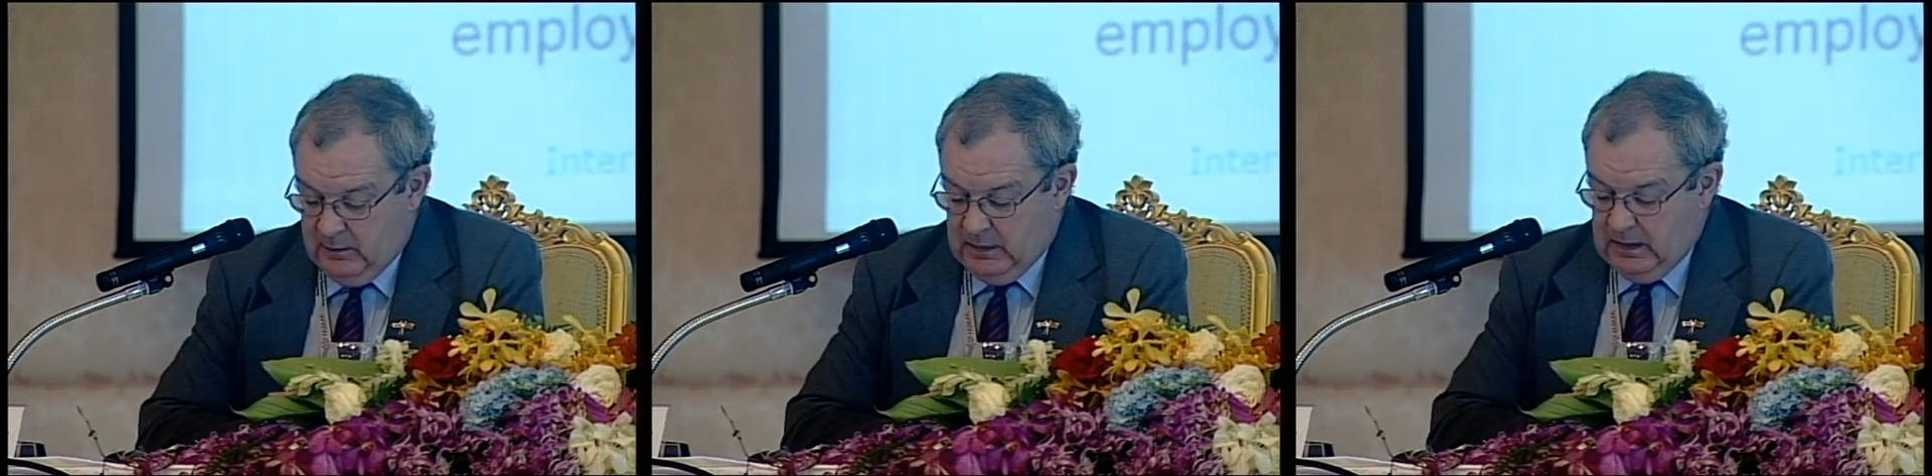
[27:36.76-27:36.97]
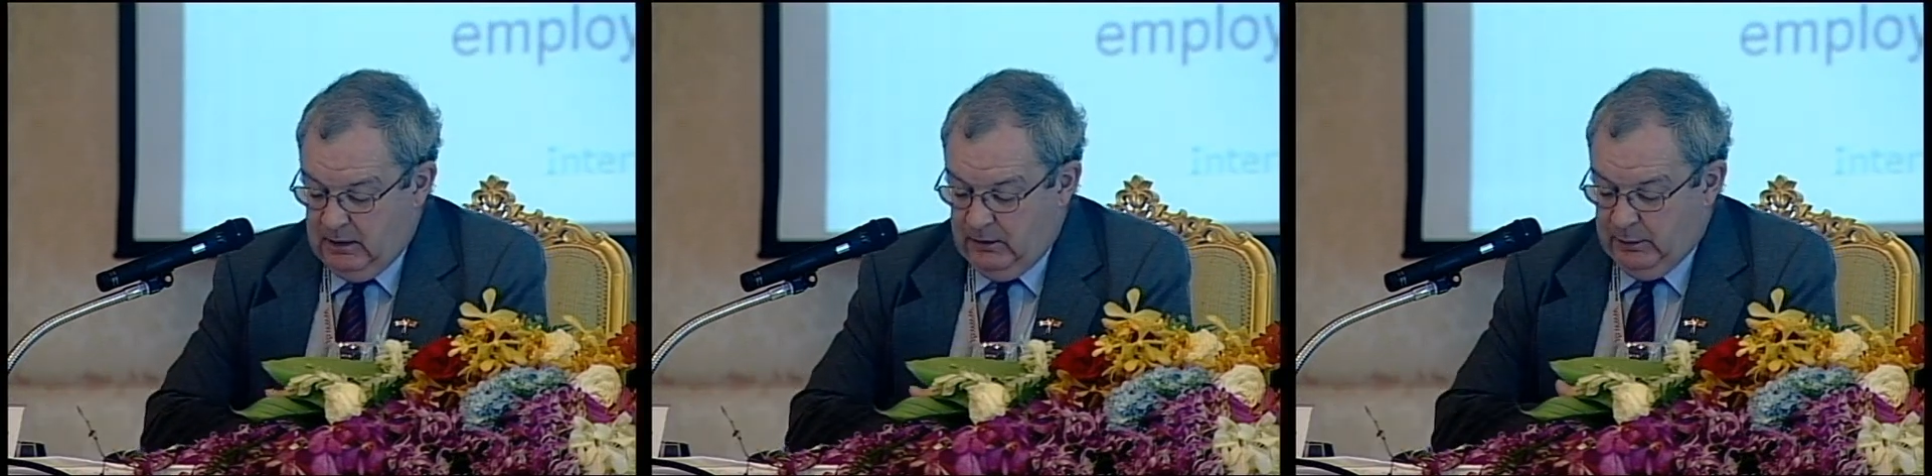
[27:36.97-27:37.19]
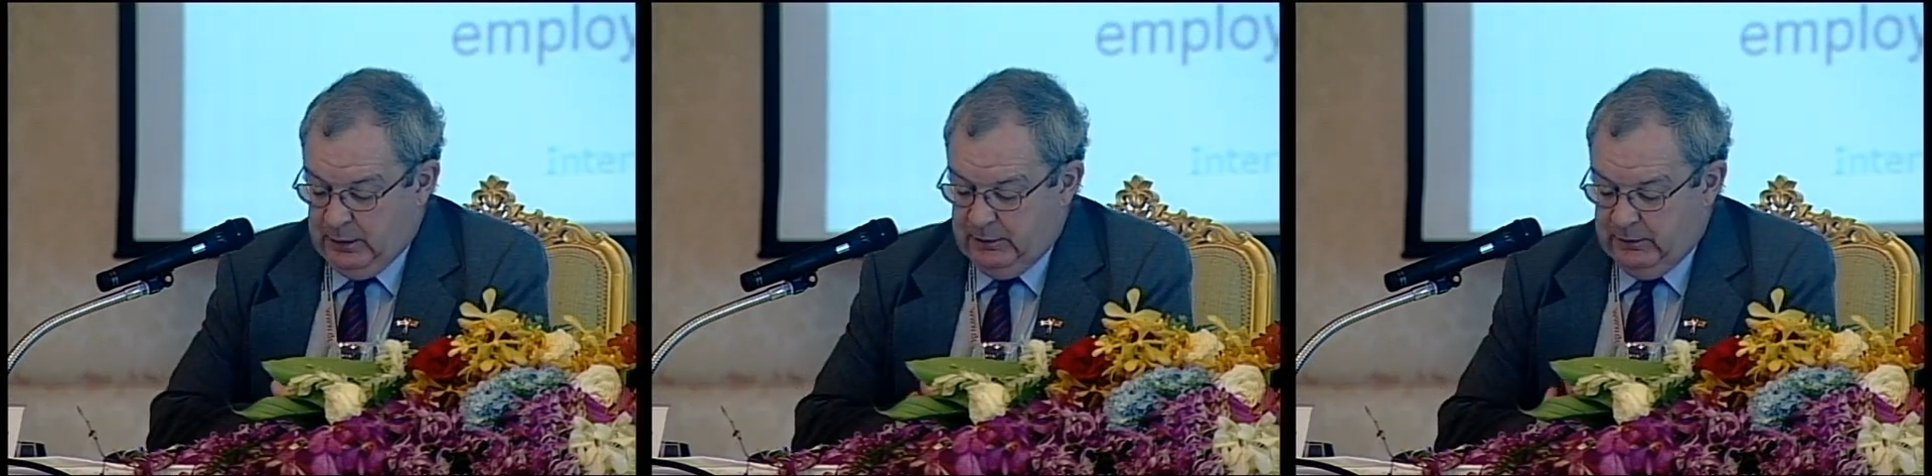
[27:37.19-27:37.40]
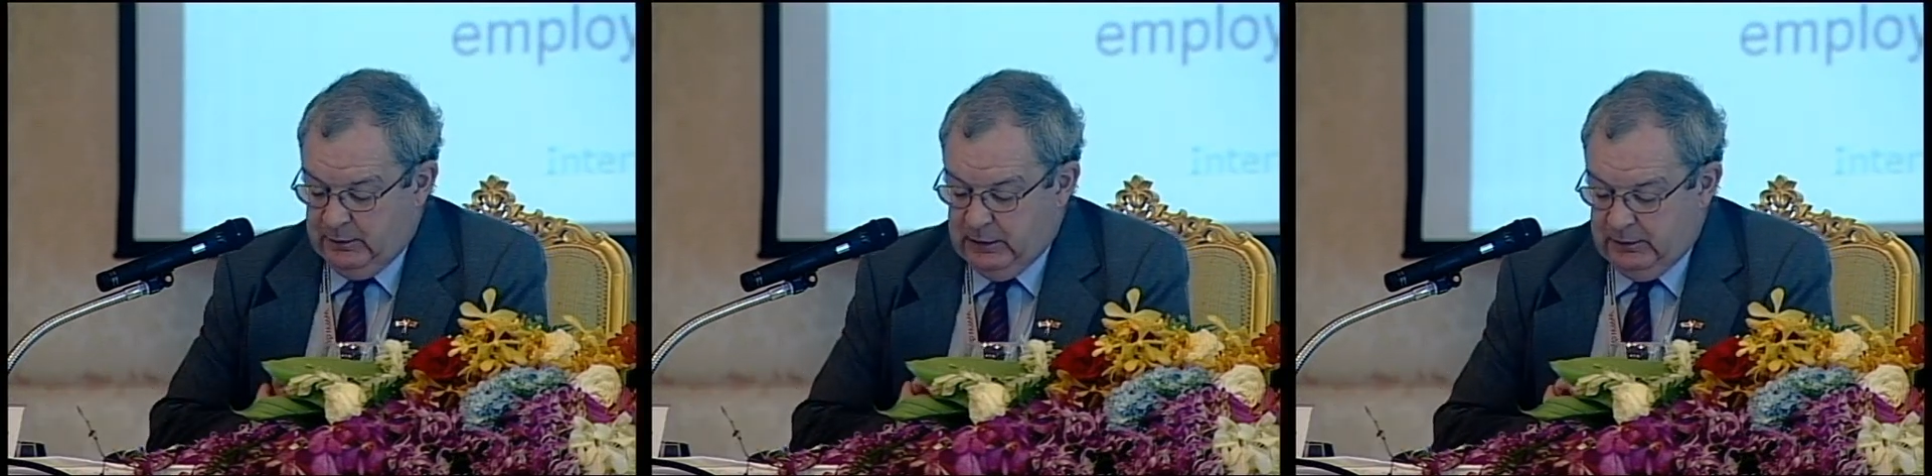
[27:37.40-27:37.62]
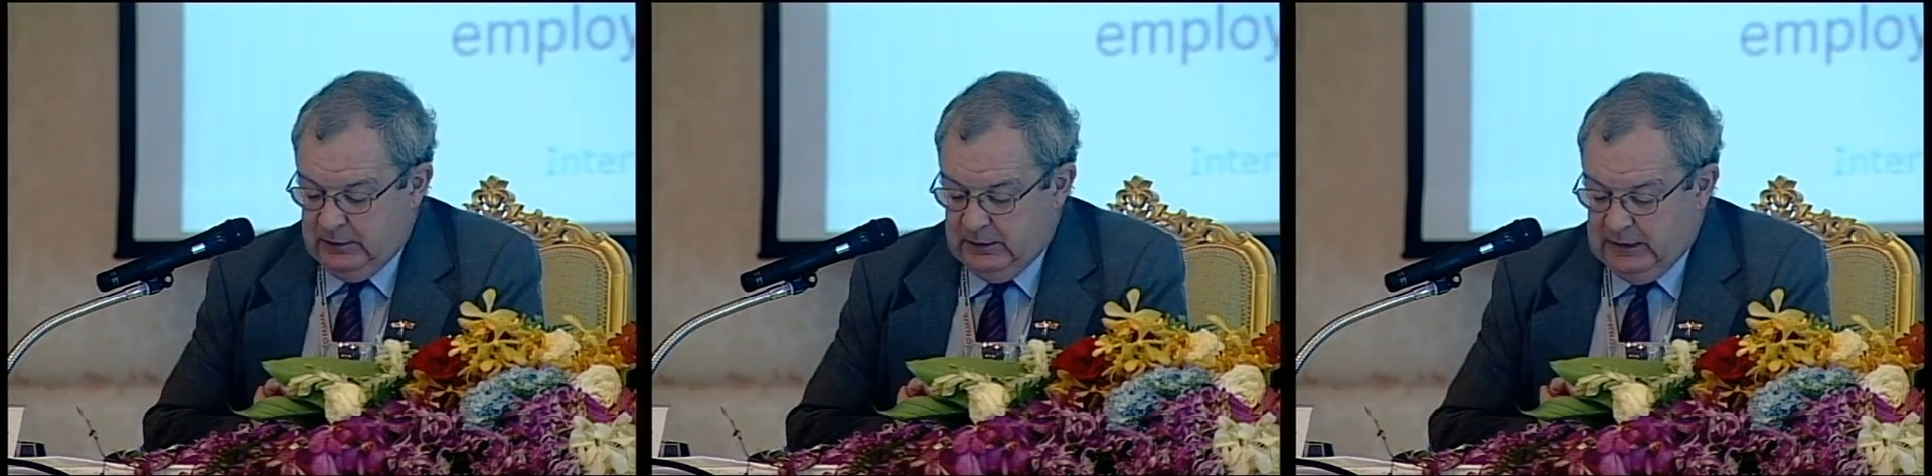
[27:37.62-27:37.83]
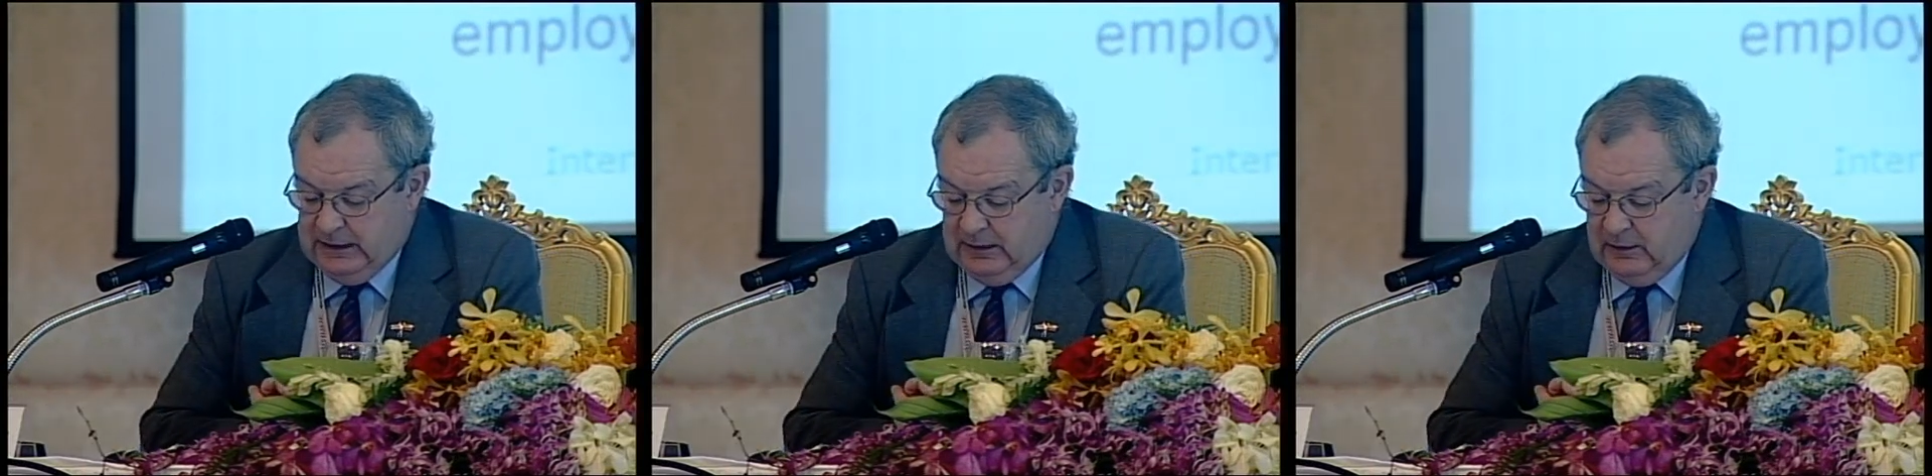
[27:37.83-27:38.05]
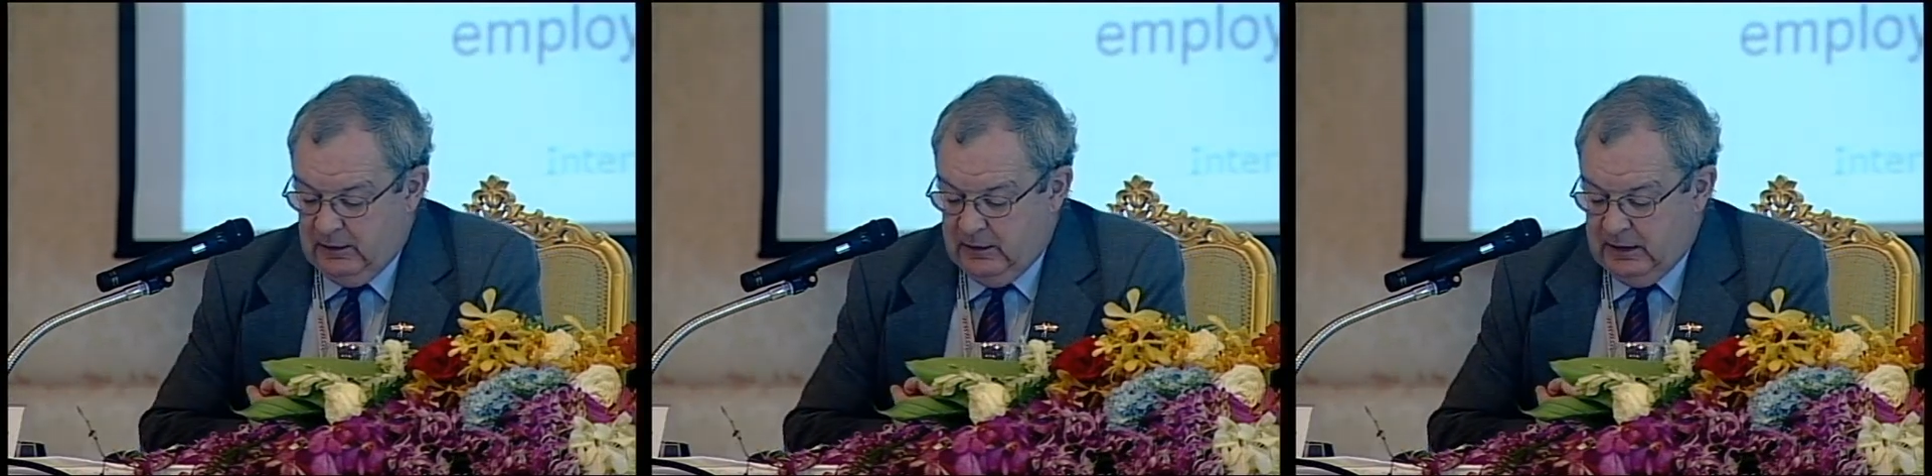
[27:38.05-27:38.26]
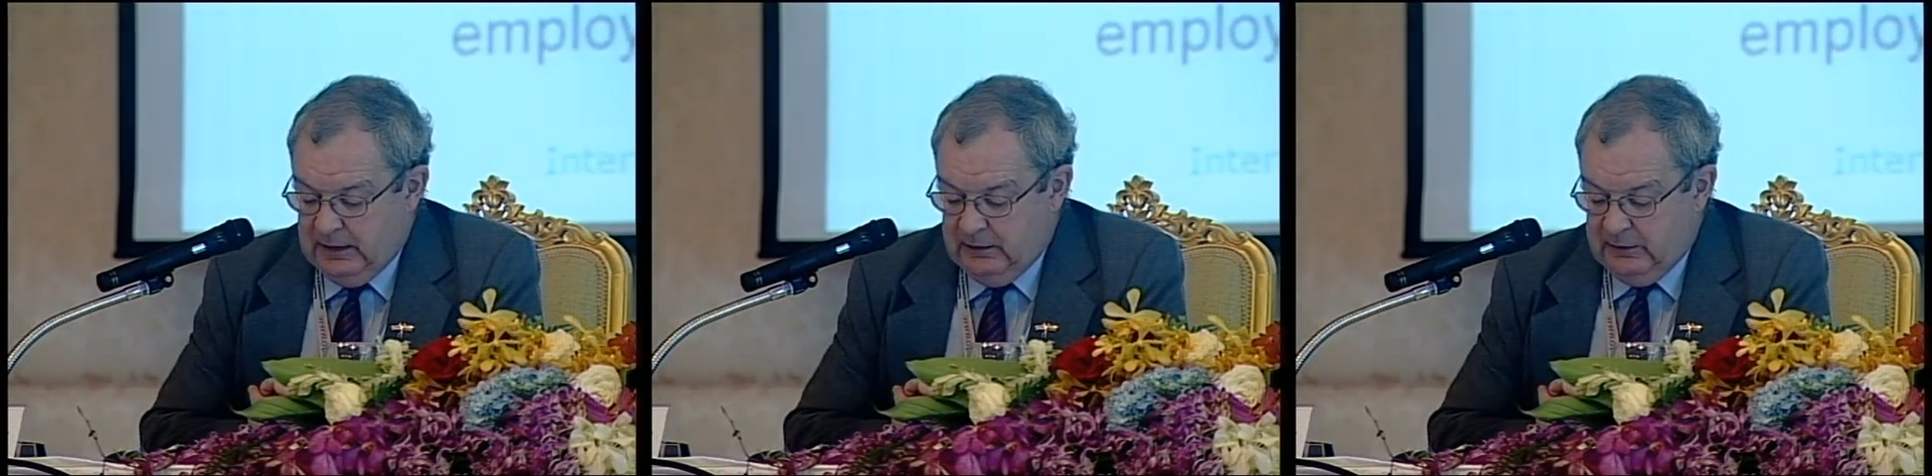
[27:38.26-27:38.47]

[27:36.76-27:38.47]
It's possible to link learning